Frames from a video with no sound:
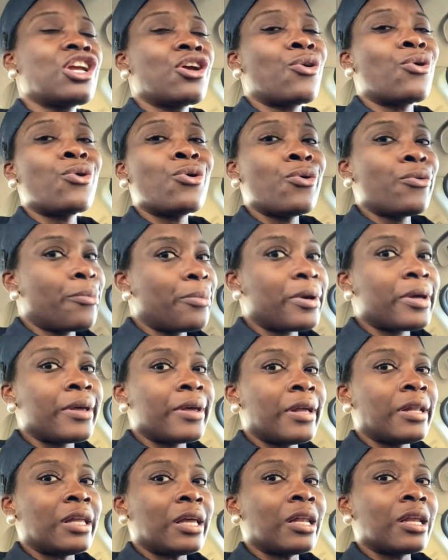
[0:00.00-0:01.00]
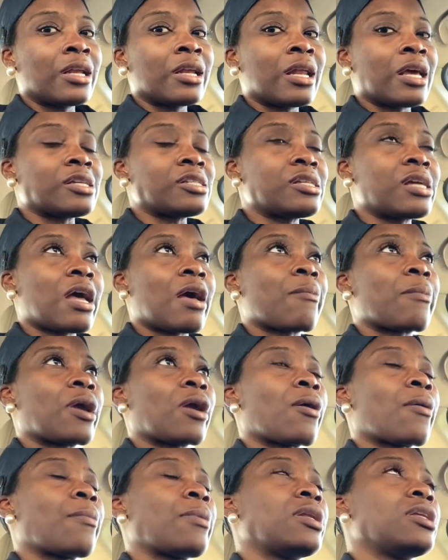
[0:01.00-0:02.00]
cool, but at the end of the day, she gotta
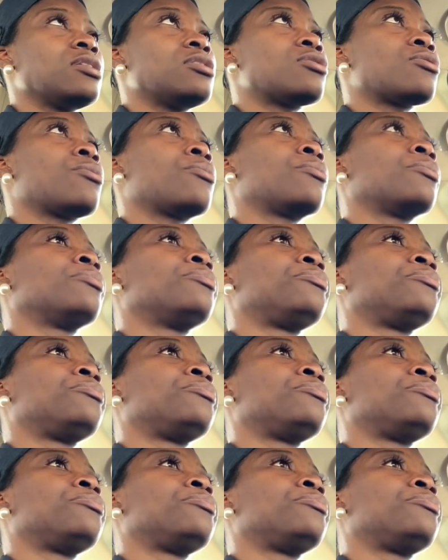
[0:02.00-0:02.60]
make her money too.